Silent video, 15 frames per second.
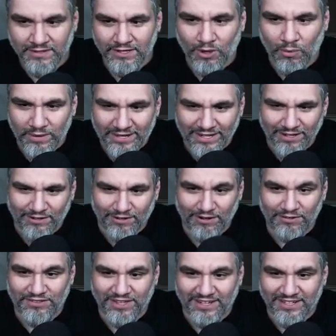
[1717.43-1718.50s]
No, we kill our
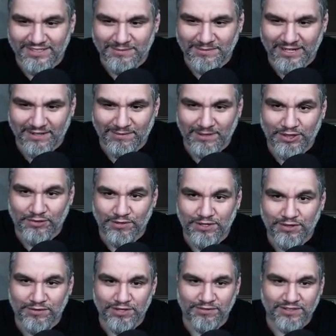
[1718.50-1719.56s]
own things and get like
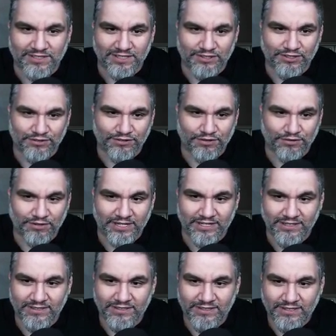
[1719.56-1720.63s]
three three threes on turn three,